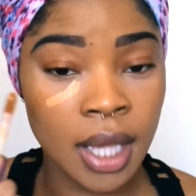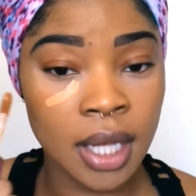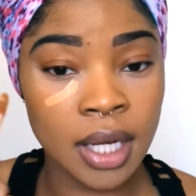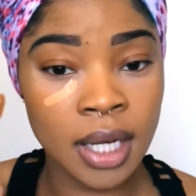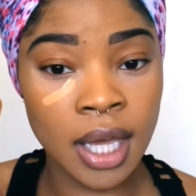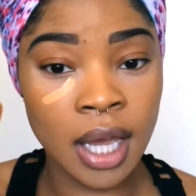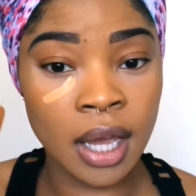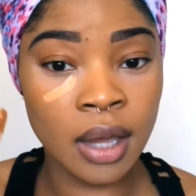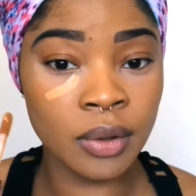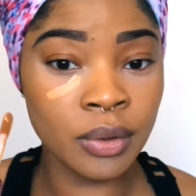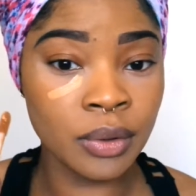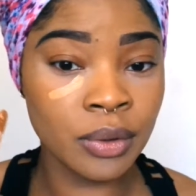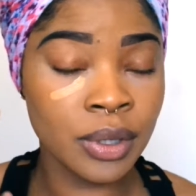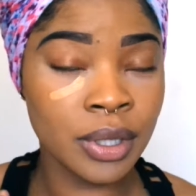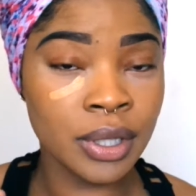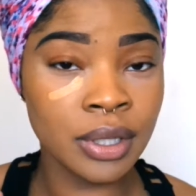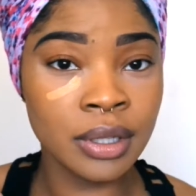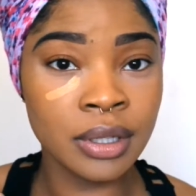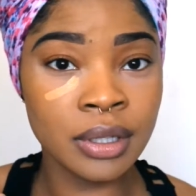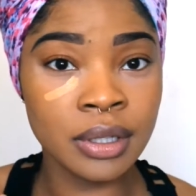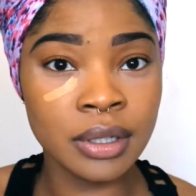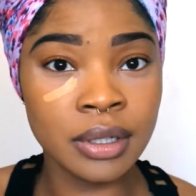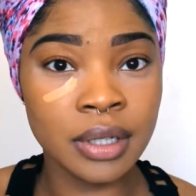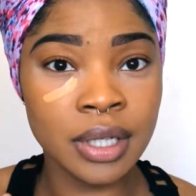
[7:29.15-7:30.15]
Now you
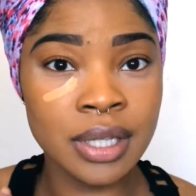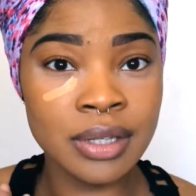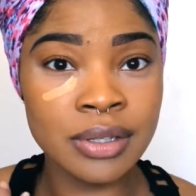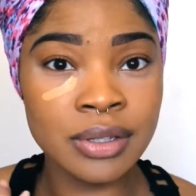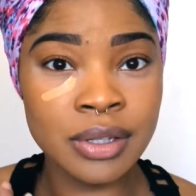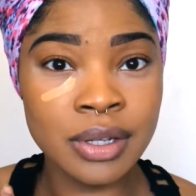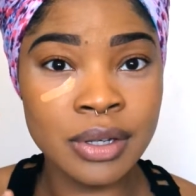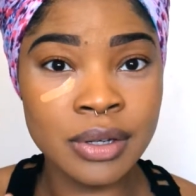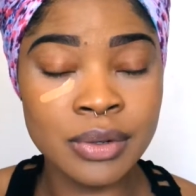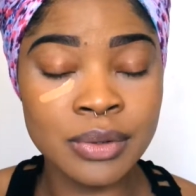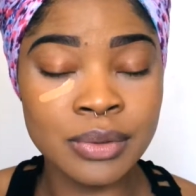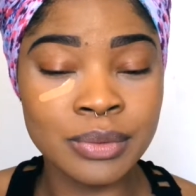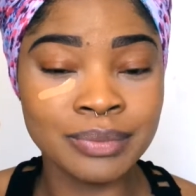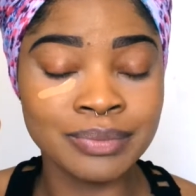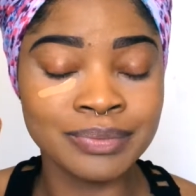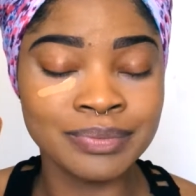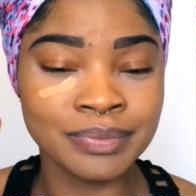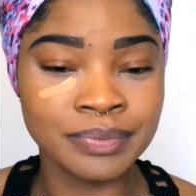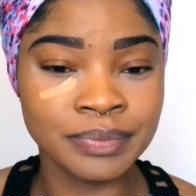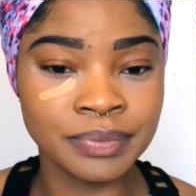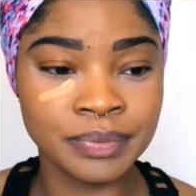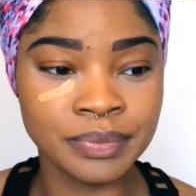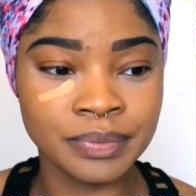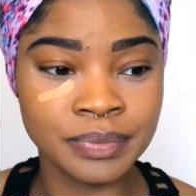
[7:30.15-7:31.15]
can, it's no
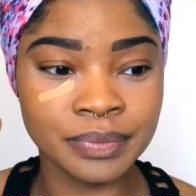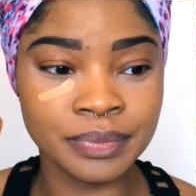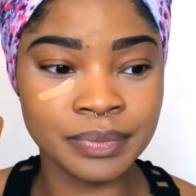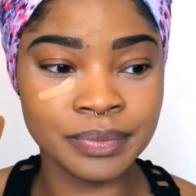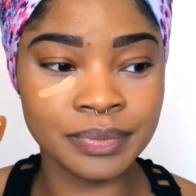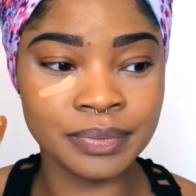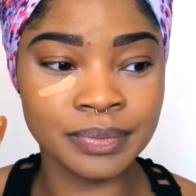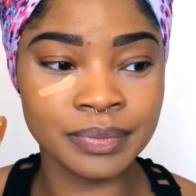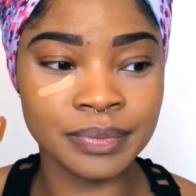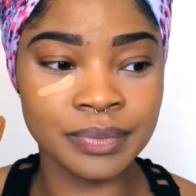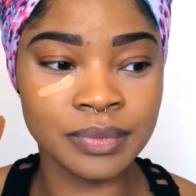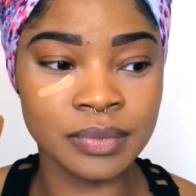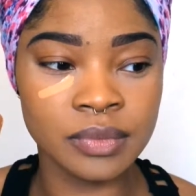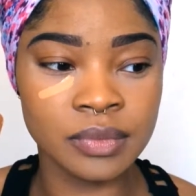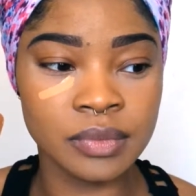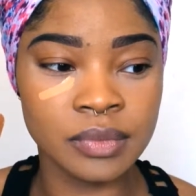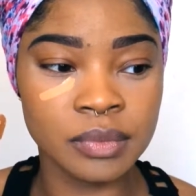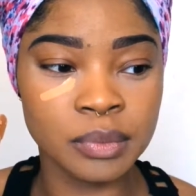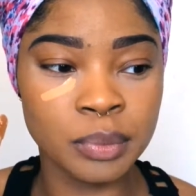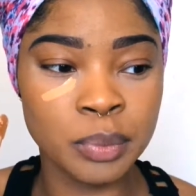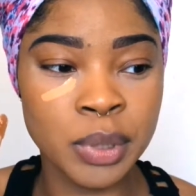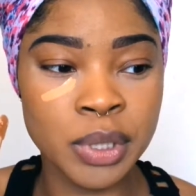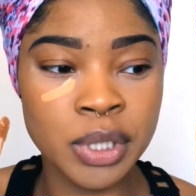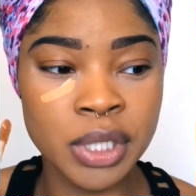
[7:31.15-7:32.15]

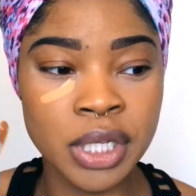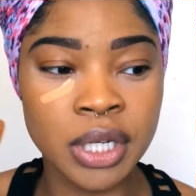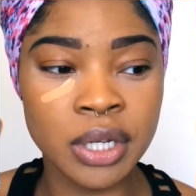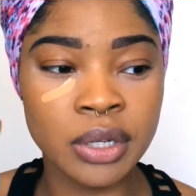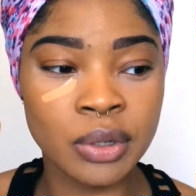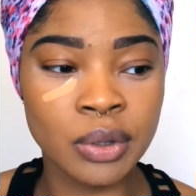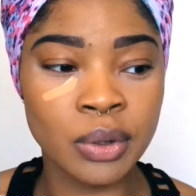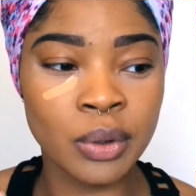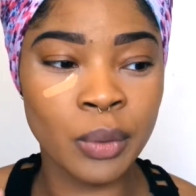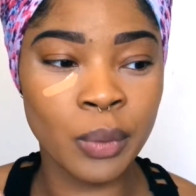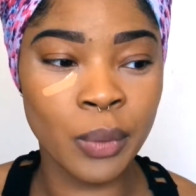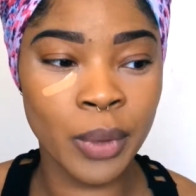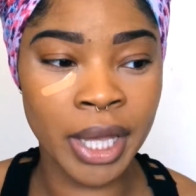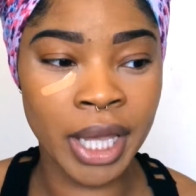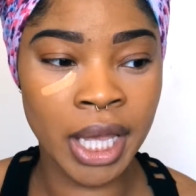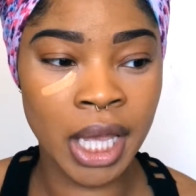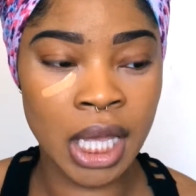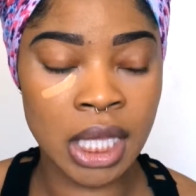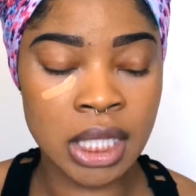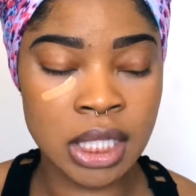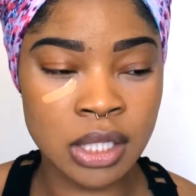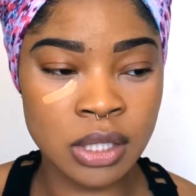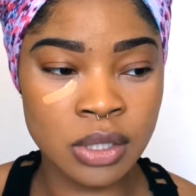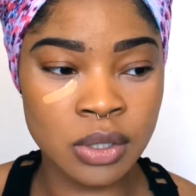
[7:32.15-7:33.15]
particular
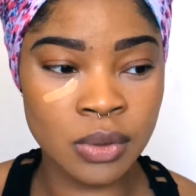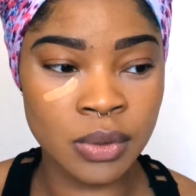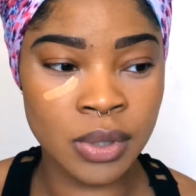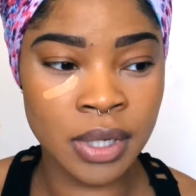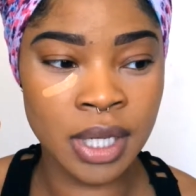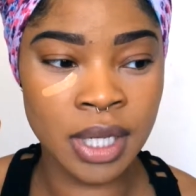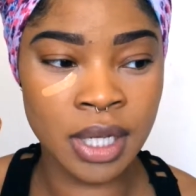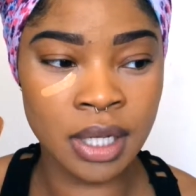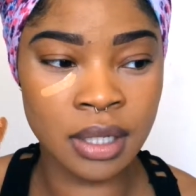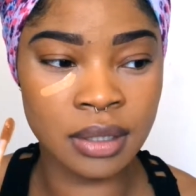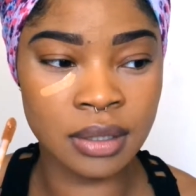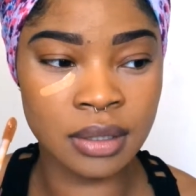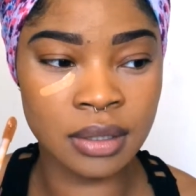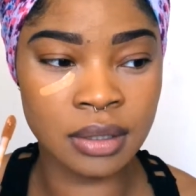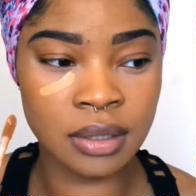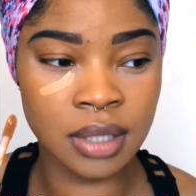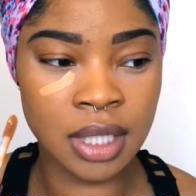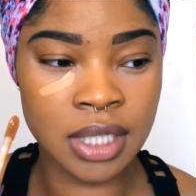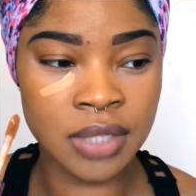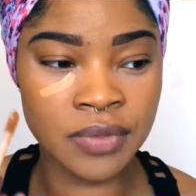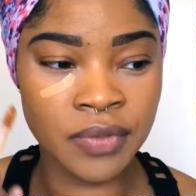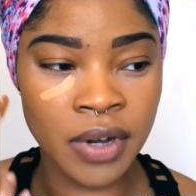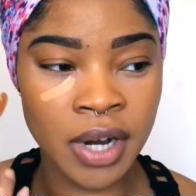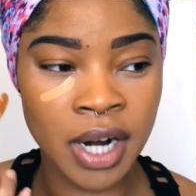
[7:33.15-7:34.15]
way to do it
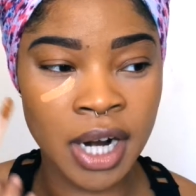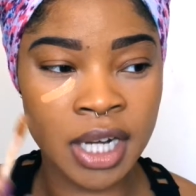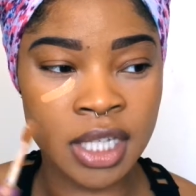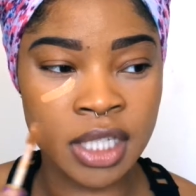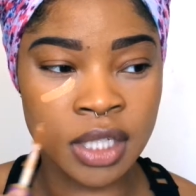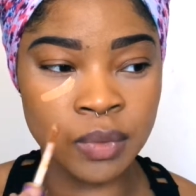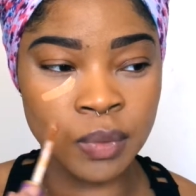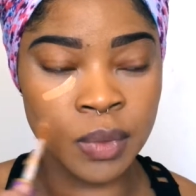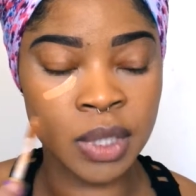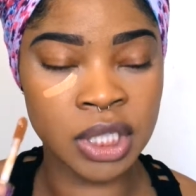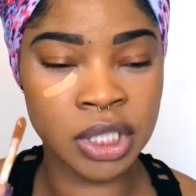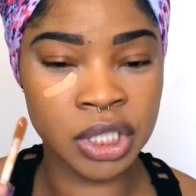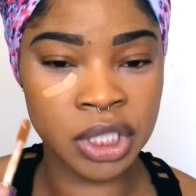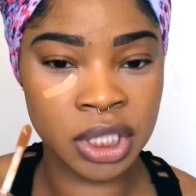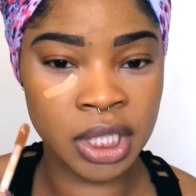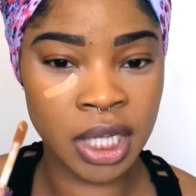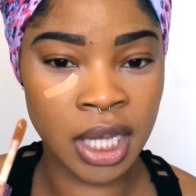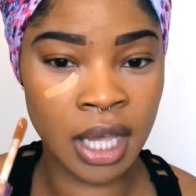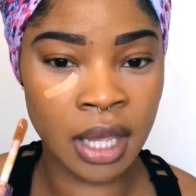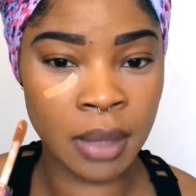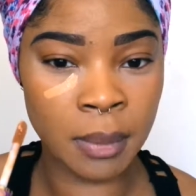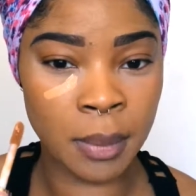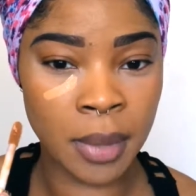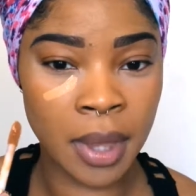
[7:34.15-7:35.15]
as far as what
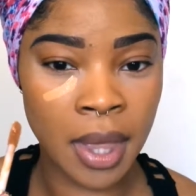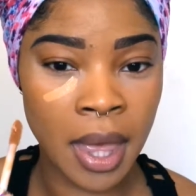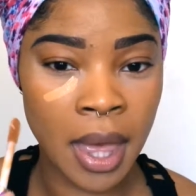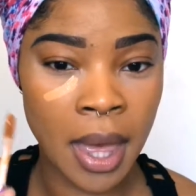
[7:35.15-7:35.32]
shape.